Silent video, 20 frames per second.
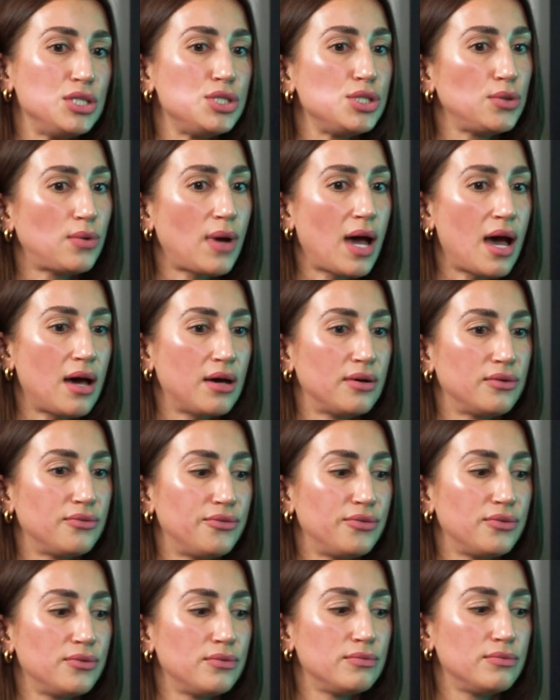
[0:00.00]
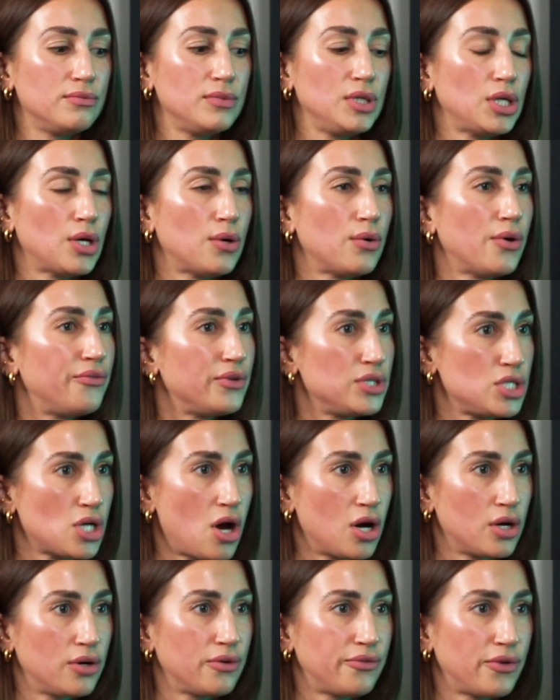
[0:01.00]
do have, you know, a
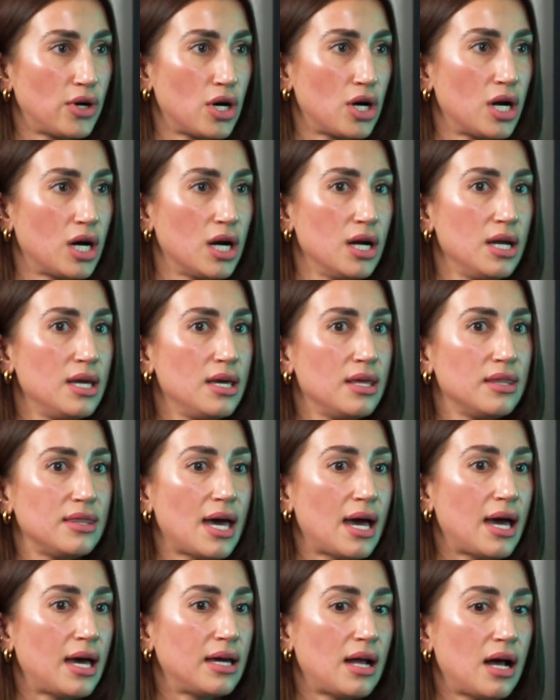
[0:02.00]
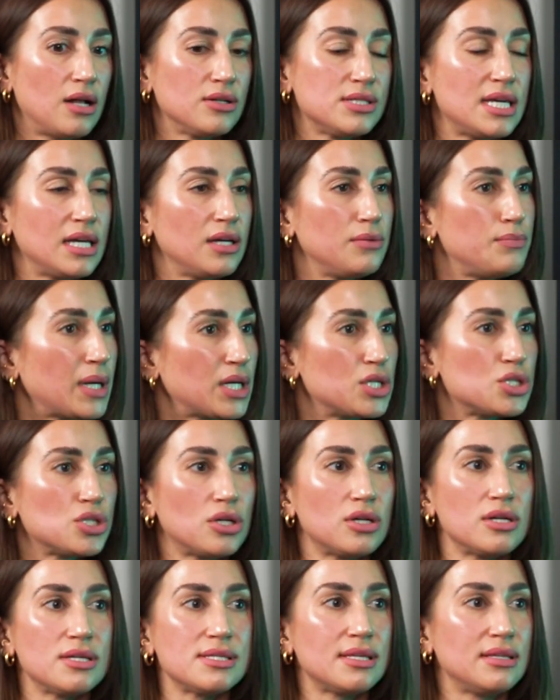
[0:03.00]
photographer that I'll take
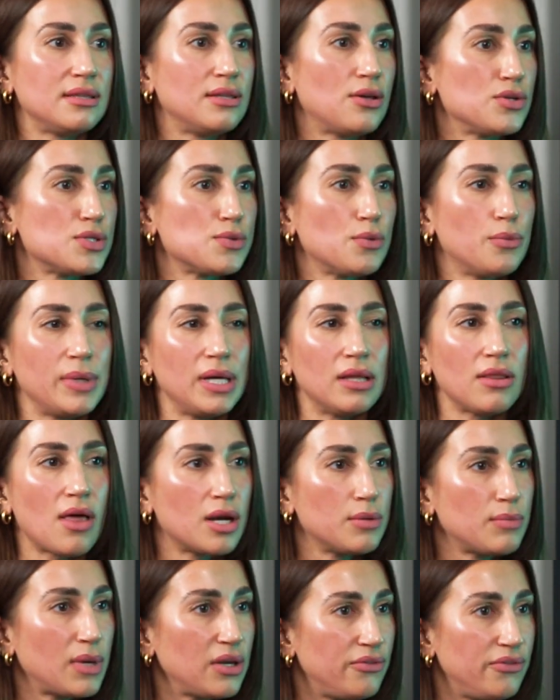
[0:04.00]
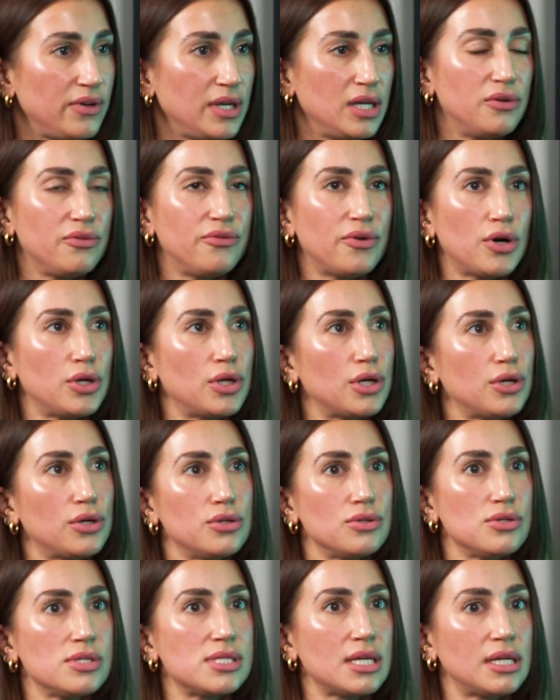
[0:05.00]
pictures, and those will be a lot of my feed
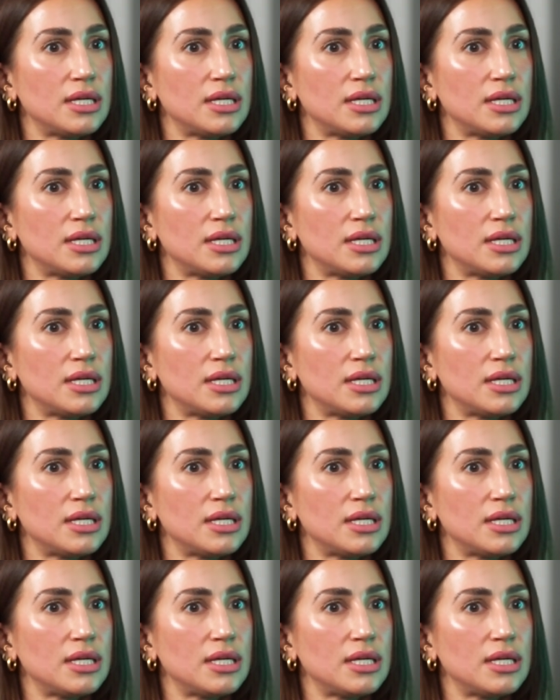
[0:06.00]
photos.